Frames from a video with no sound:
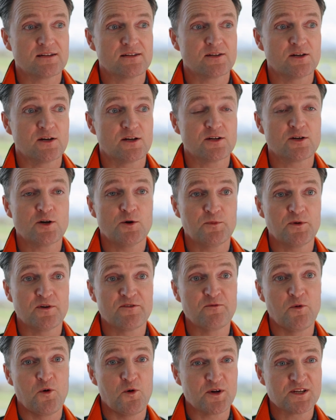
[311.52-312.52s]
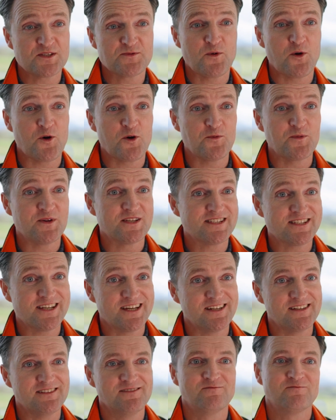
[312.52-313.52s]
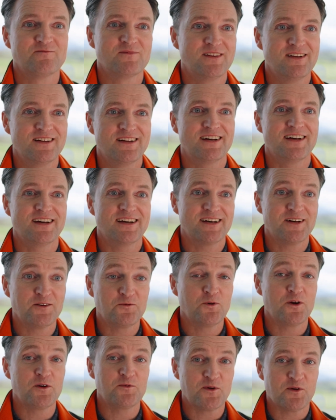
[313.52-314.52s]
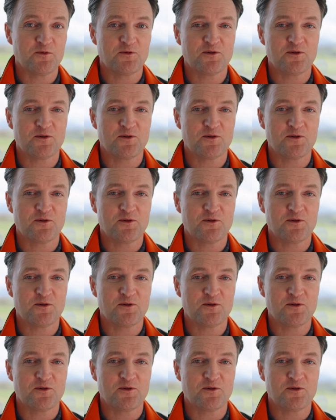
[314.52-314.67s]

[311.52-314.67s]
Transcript: got a couple of more experiments in uh, will be